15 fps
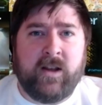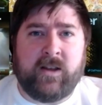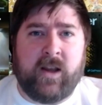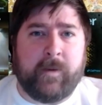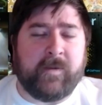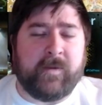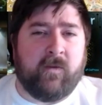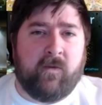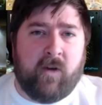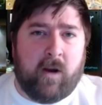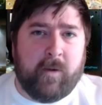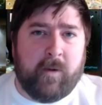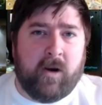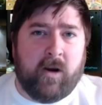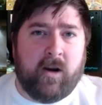types of
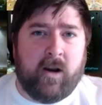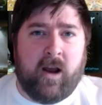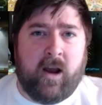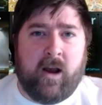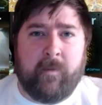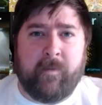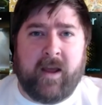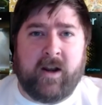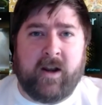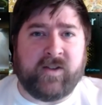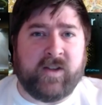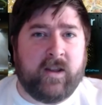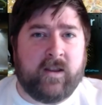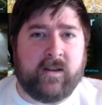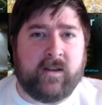rubber that are
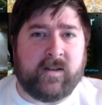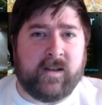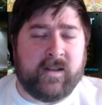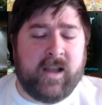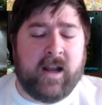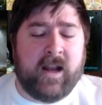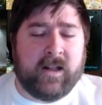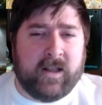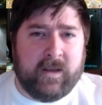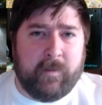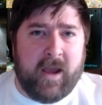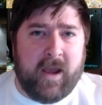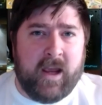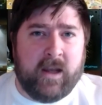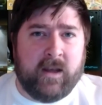synthetically
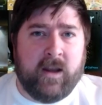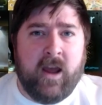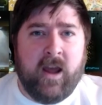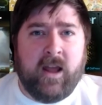made